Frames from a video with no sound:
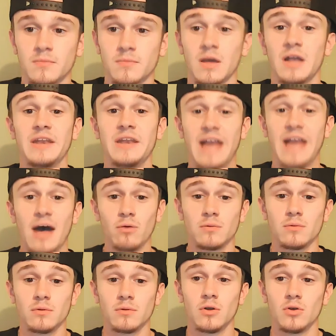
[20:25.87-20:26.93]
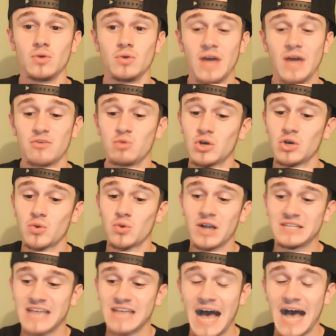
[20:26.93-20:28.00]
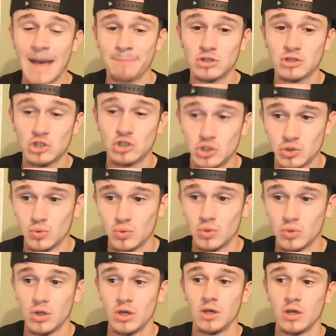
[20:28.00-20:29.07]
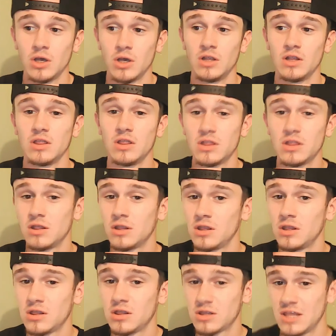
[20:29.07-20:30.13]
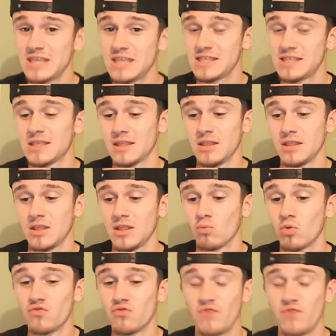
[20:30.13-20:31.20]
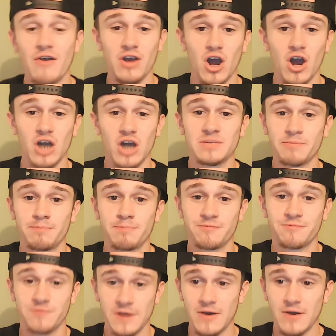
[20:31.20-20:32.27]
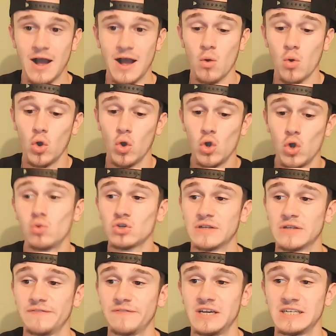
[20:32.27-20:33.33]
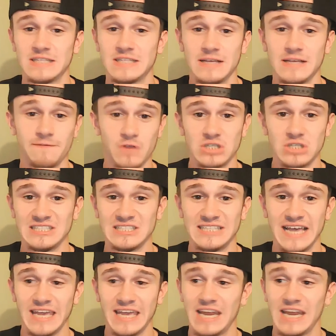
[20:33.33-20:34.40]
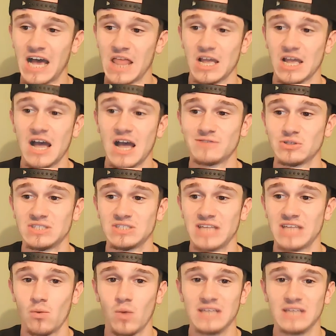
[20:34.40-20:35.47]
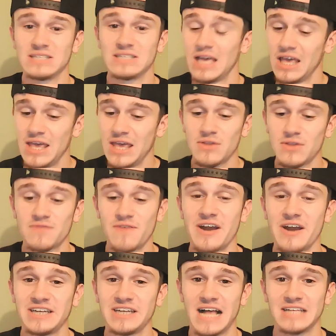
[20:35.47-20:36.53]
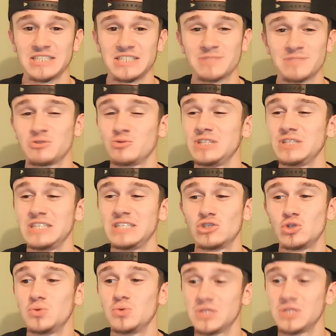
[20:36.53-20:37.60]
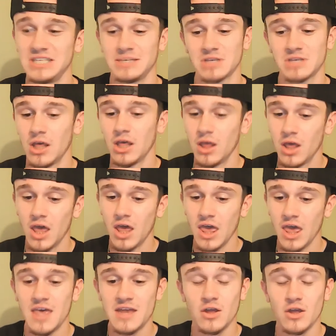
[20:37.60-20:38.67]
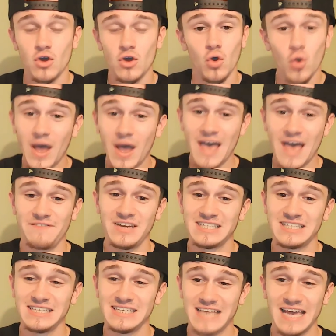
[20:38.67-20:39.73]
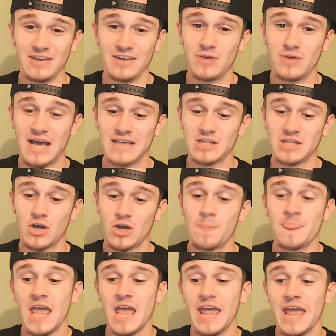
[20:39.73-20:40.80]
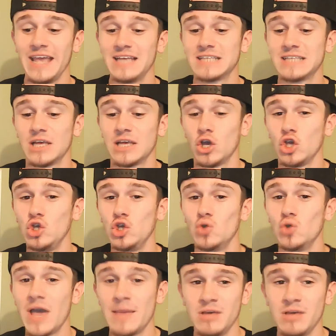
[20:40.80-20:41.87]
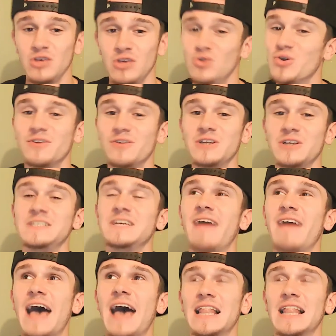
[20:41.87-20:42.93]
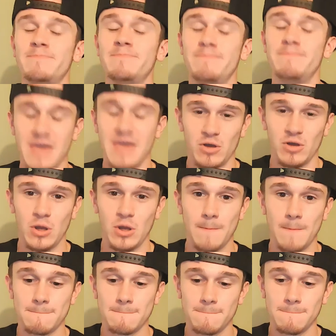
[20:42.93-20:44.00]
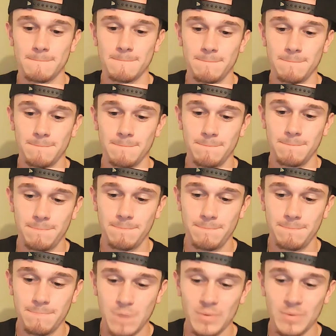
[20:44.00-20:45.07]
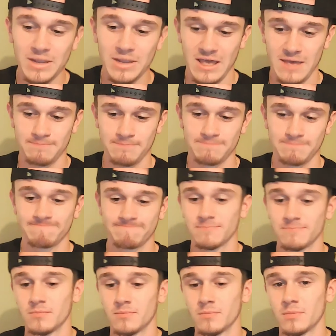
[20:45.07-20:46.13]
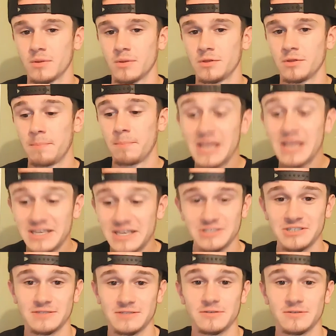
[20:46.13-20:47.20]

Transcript: Now, you guys, we go to our top 2. This was very hard to figure out who was going to finish first and second on the Conference USA West. It's very challenging. It's between these two teams. And who I have finishing second, you guys, though, is UAB, University of Alabama, Birmingham, the Blazers,